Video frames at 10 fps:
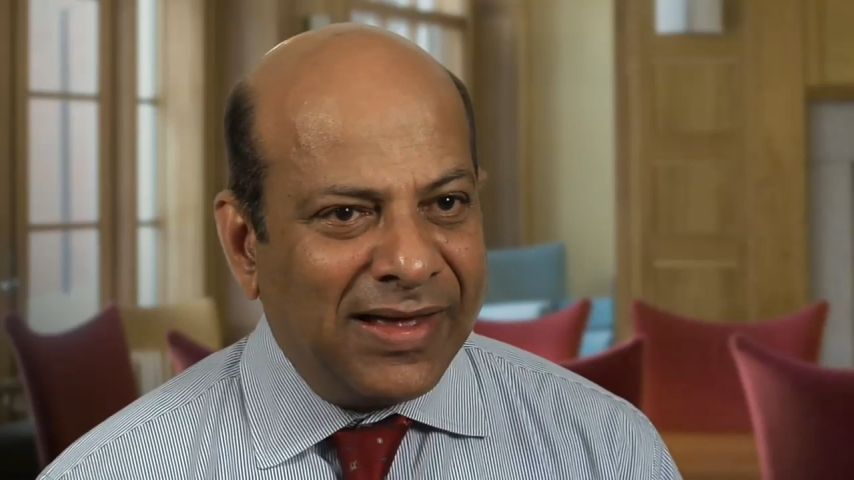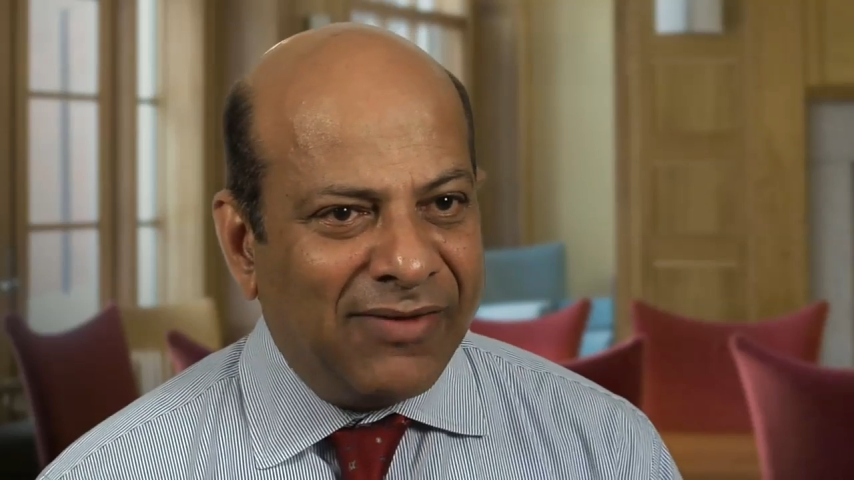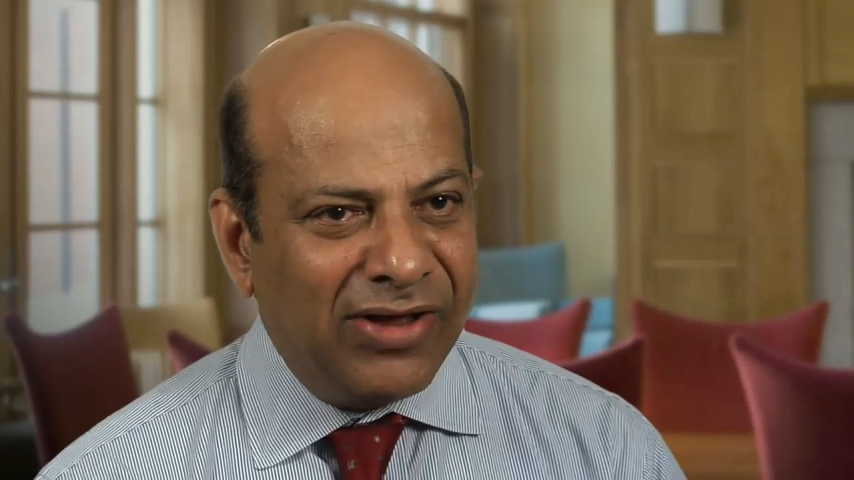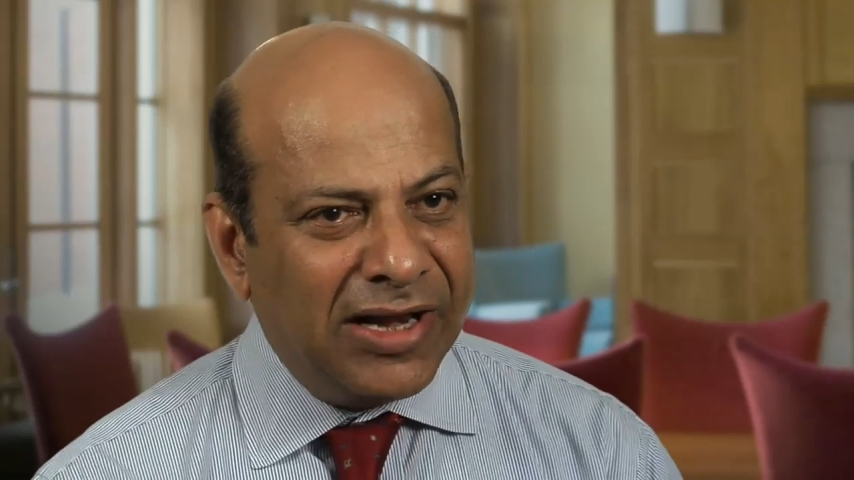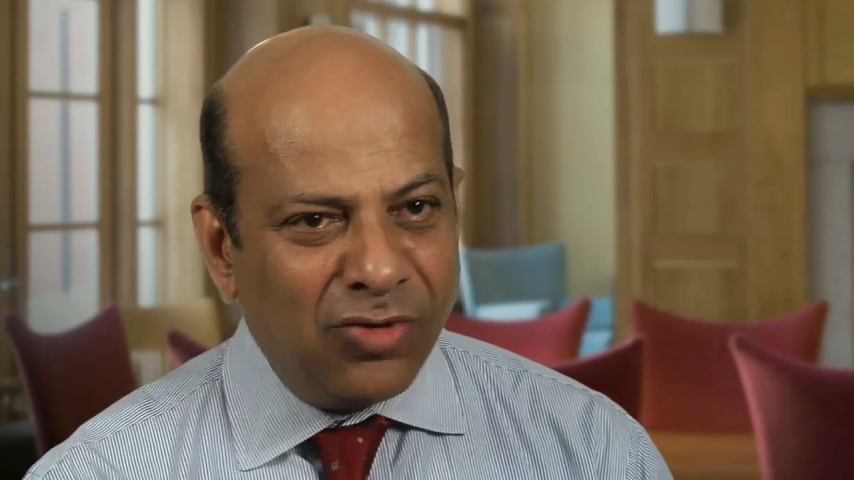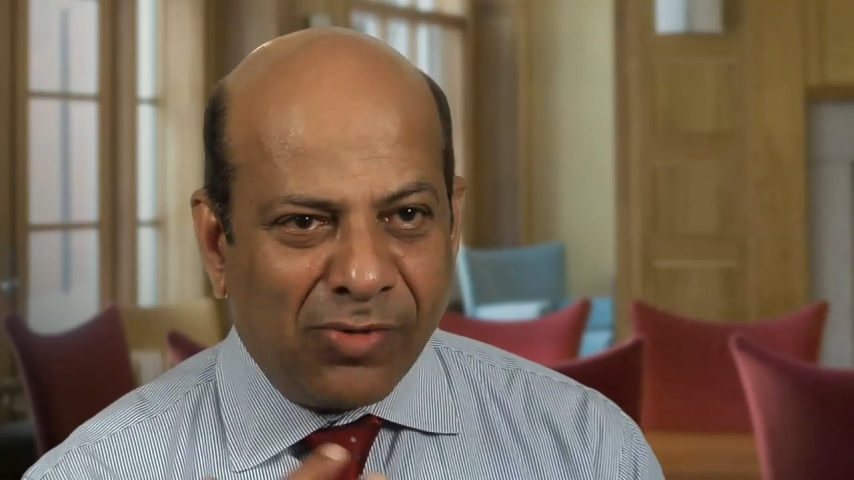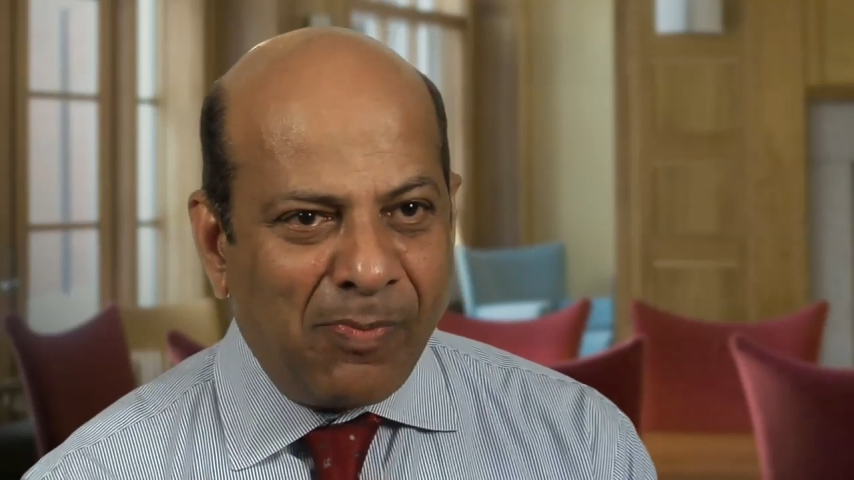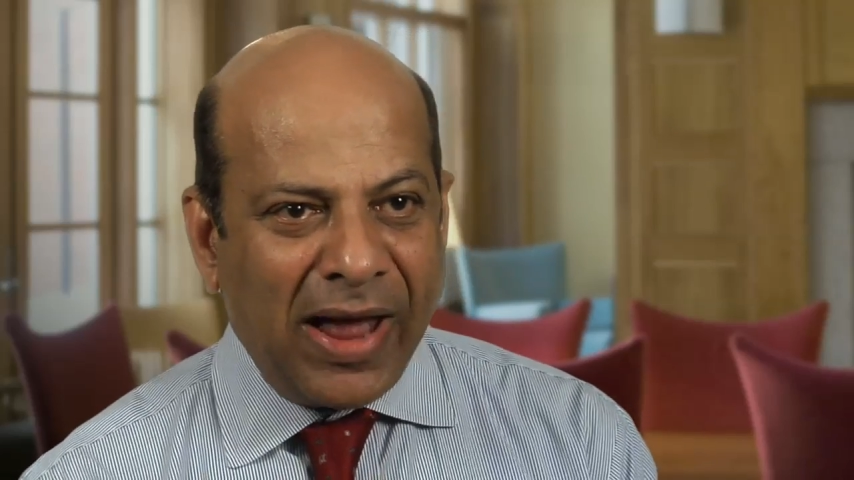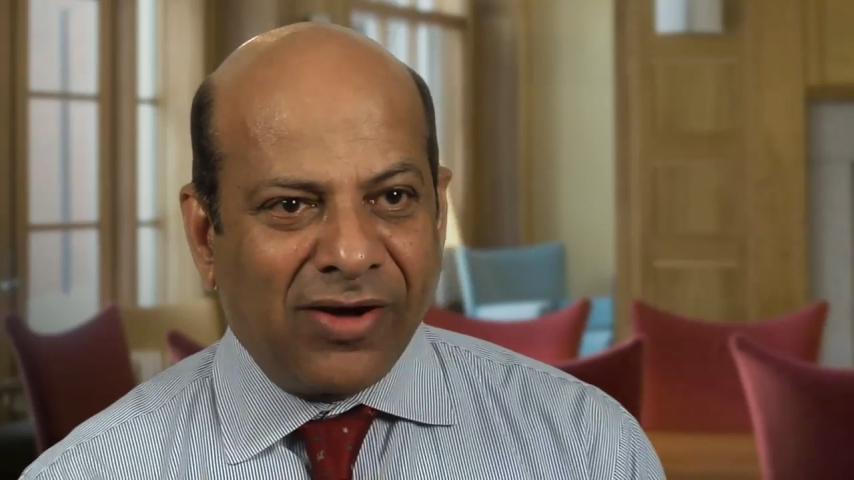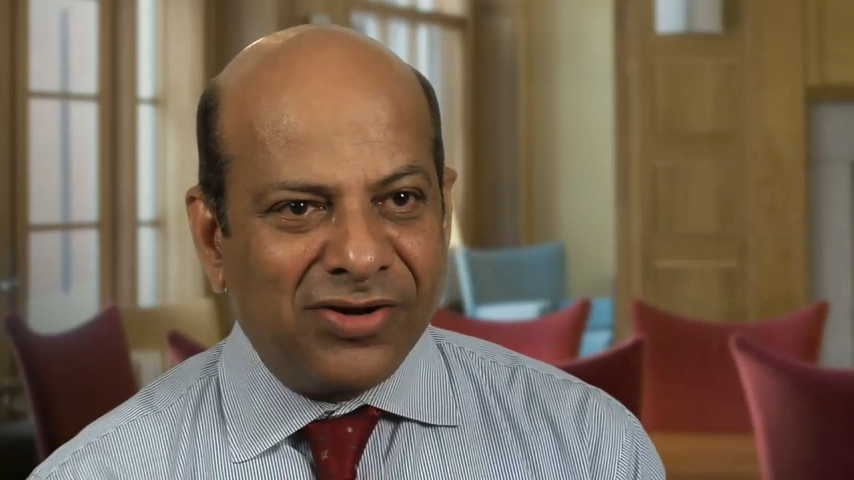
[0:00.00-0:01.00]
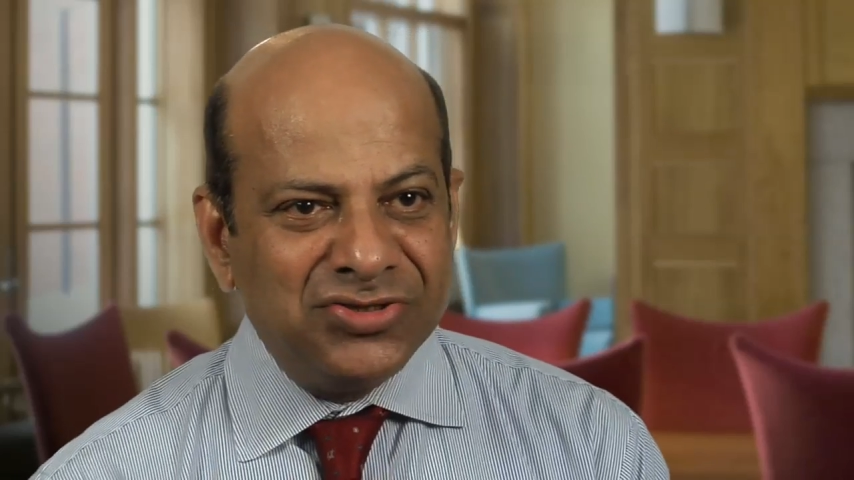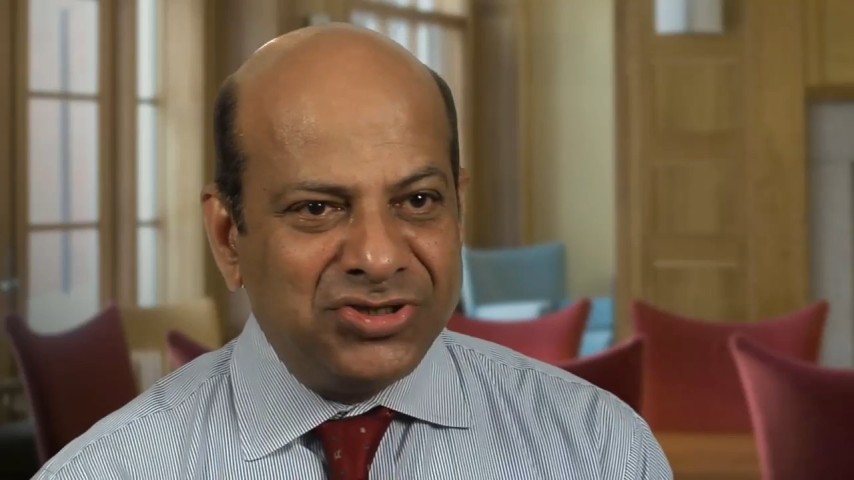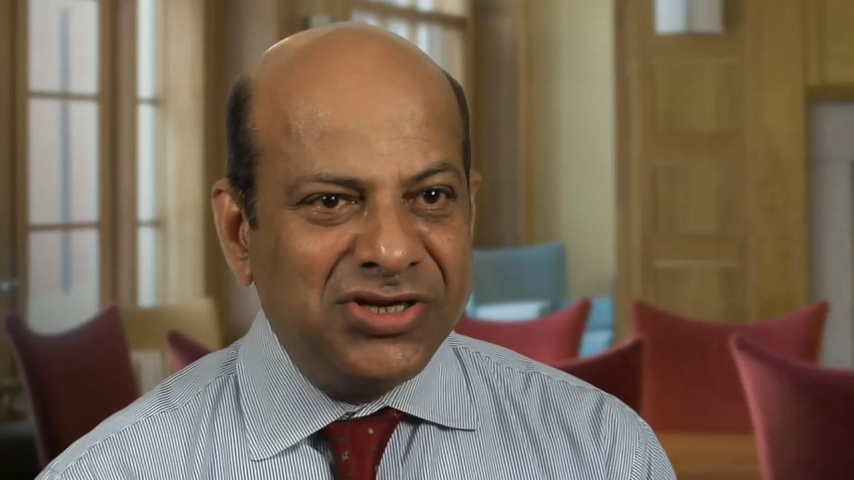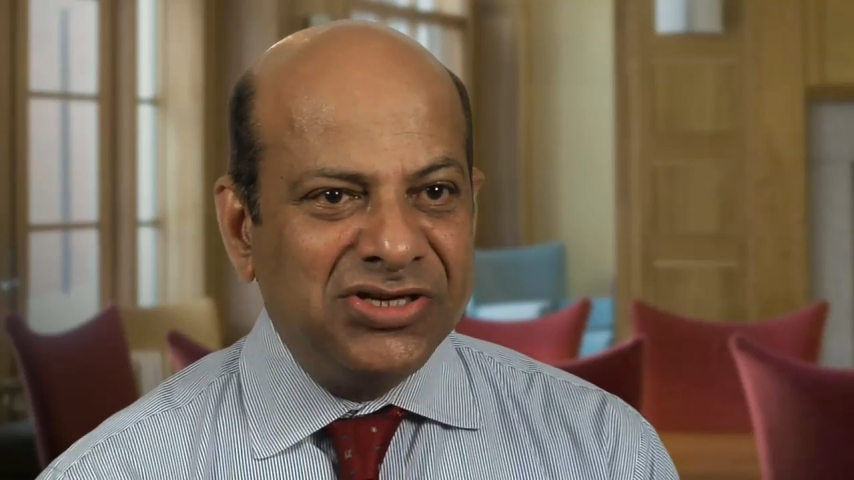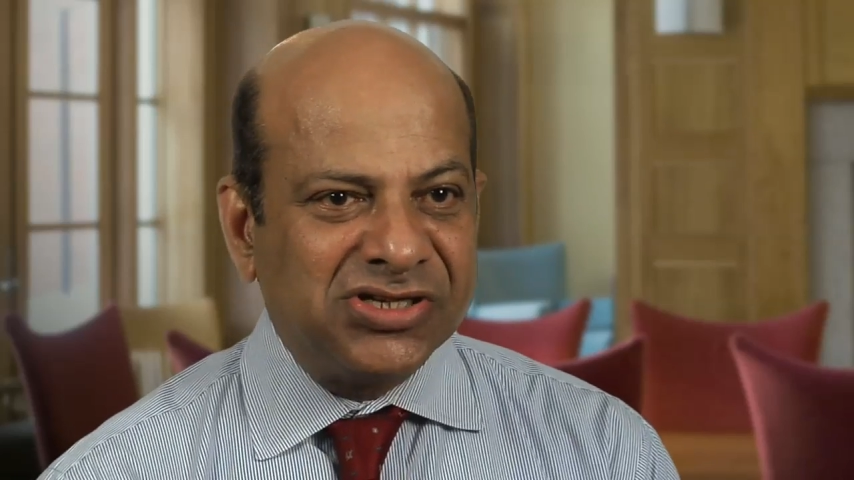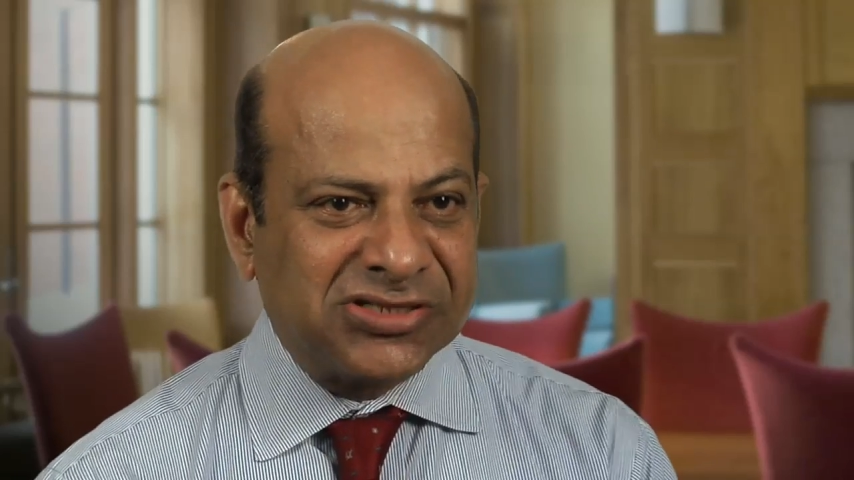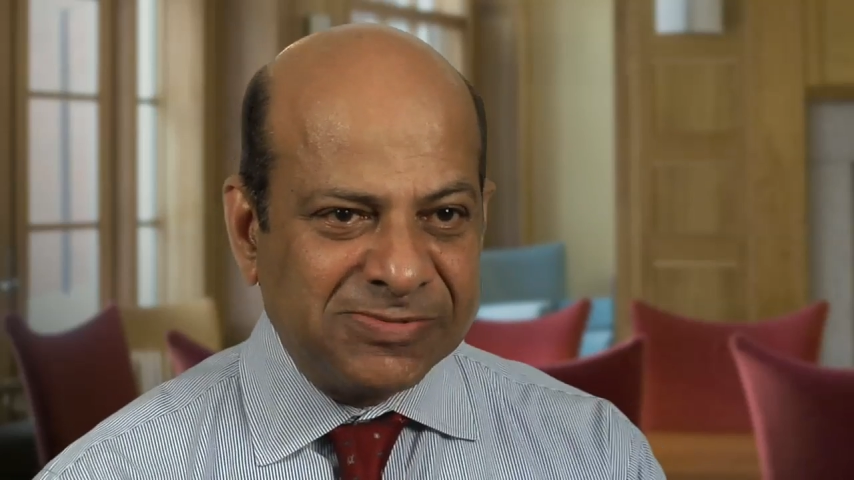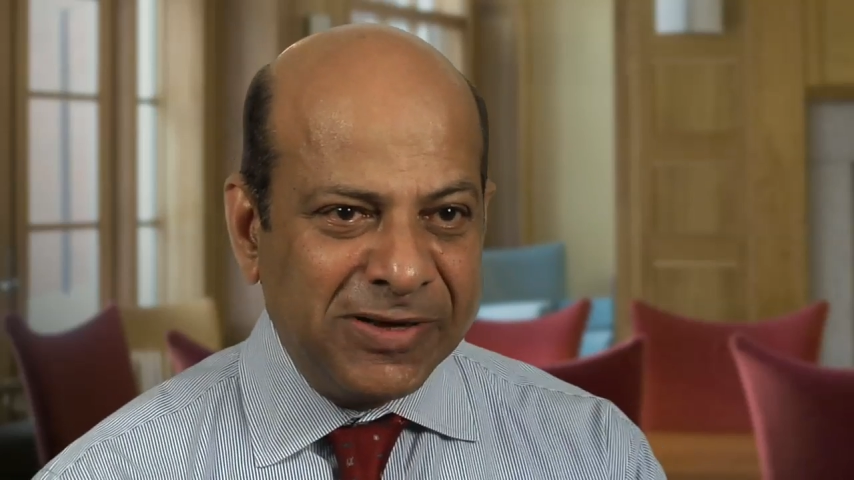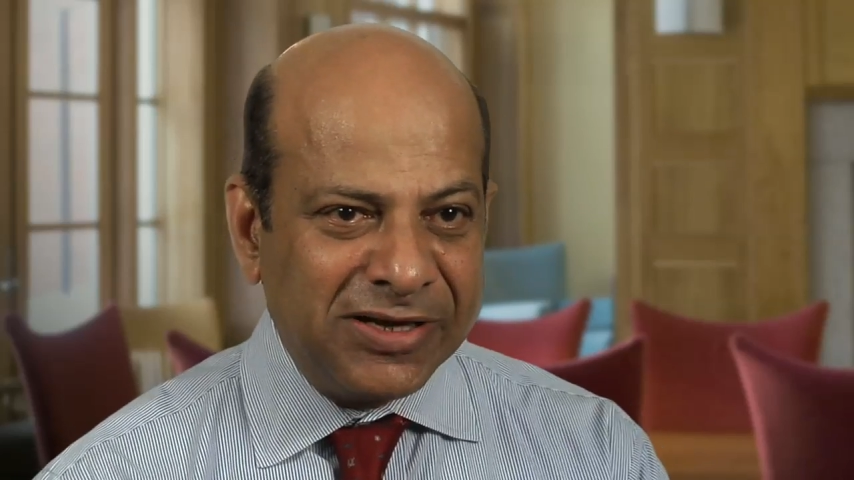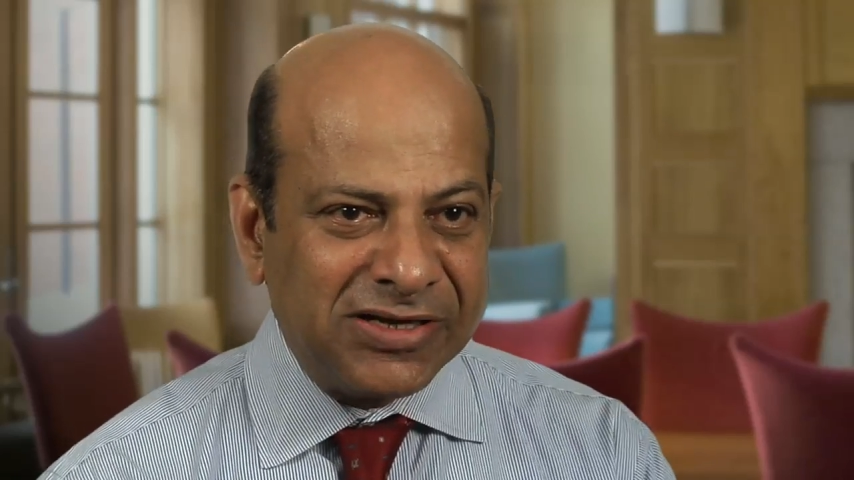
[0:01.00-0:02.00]
When I look back on GE's
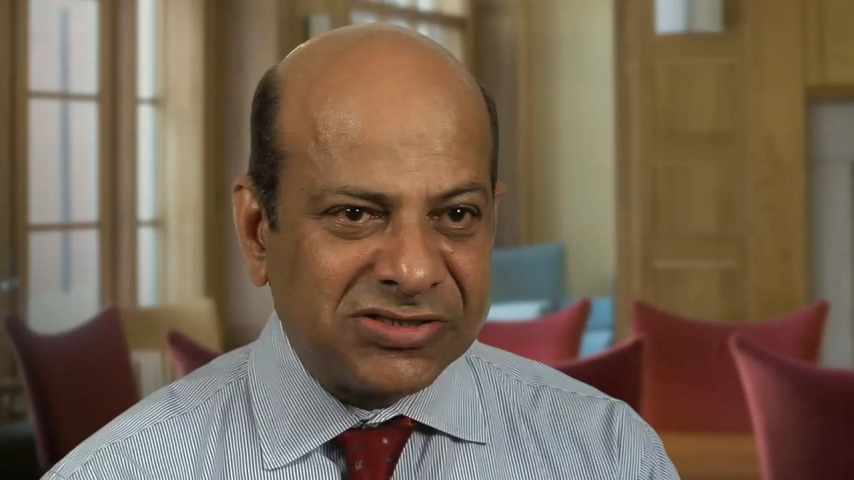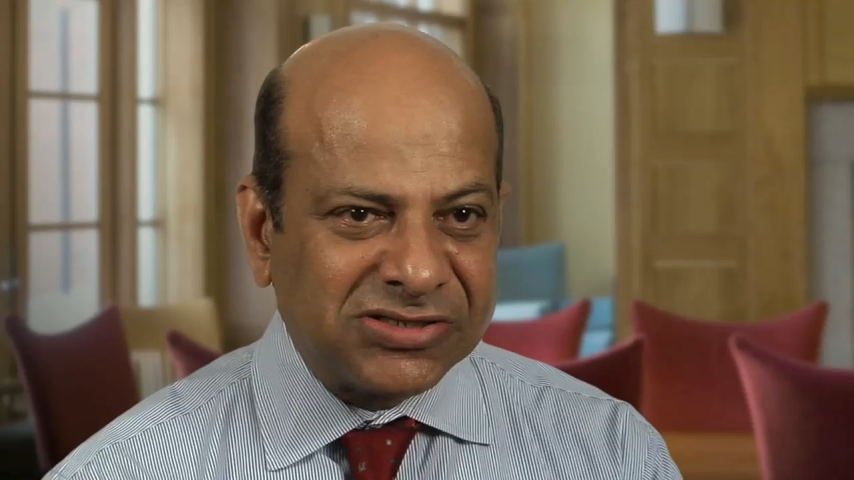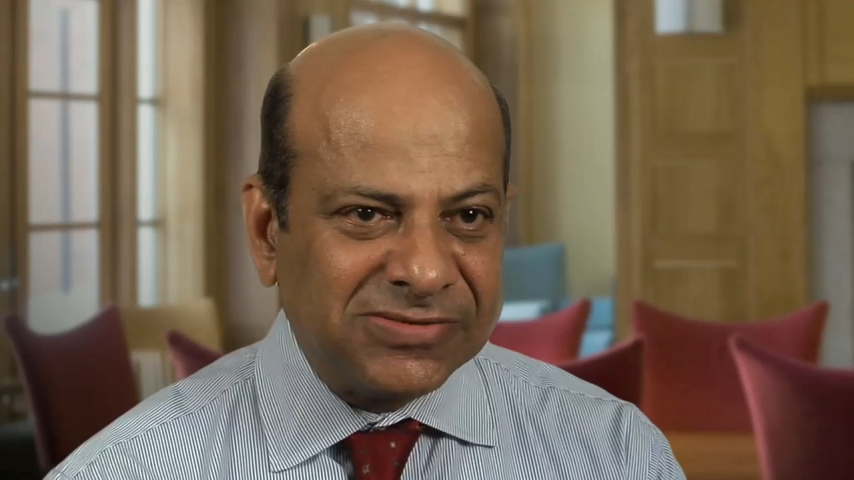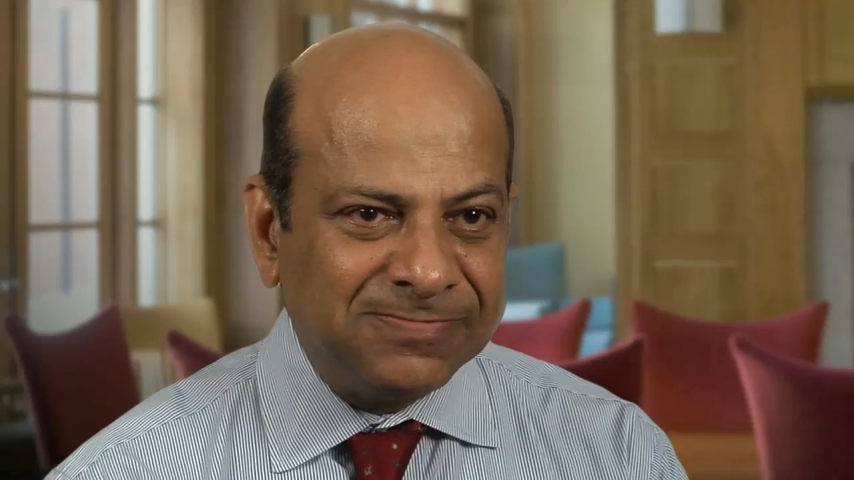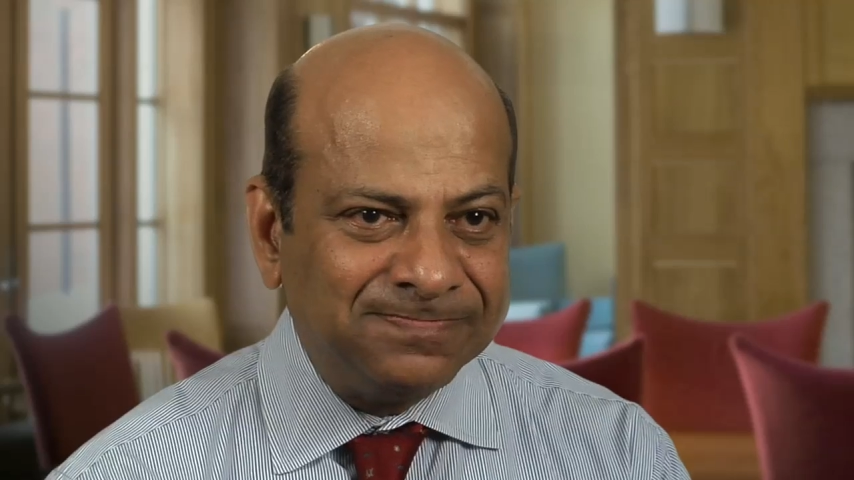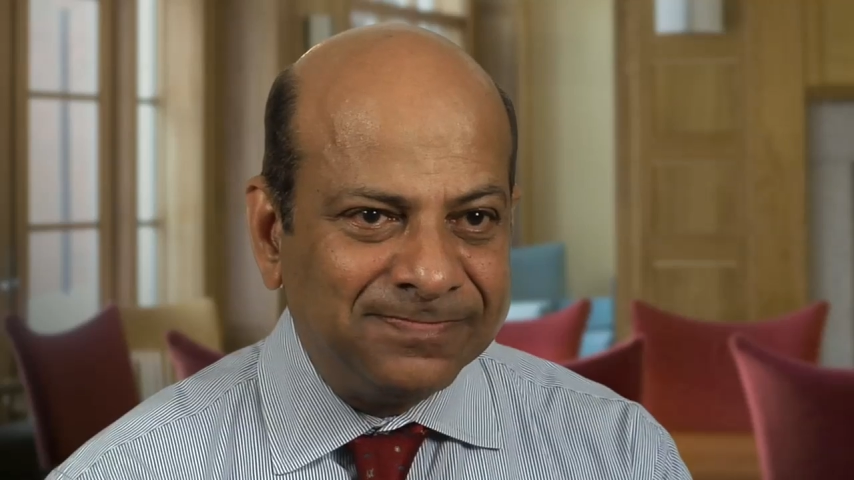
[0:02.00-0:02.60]
experience,